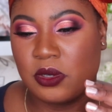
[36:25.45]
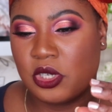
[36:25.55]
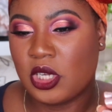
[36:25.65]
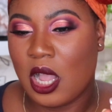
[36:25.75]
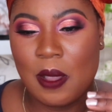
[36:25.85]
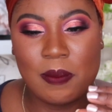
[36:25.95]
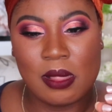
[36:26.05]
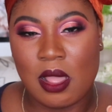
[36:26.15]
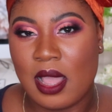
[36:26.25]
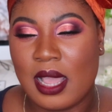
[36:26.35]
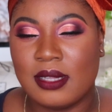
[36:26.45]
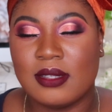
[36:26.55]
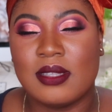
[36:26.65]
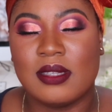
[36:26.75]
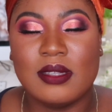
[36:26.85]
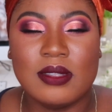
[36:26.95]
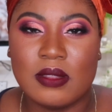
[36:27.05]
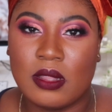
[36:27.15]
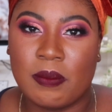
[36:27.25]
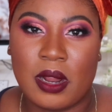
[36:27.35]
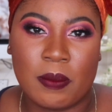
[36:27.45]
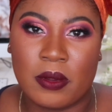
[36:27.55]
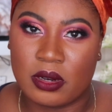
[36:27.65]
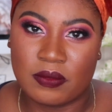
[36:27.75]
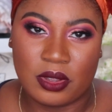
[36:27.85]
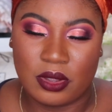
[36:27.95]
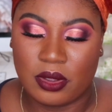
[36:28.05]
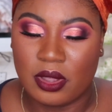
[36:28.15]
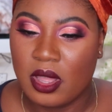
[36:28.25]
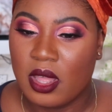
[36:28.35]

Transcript: sharp lines, this is not the brow product for you.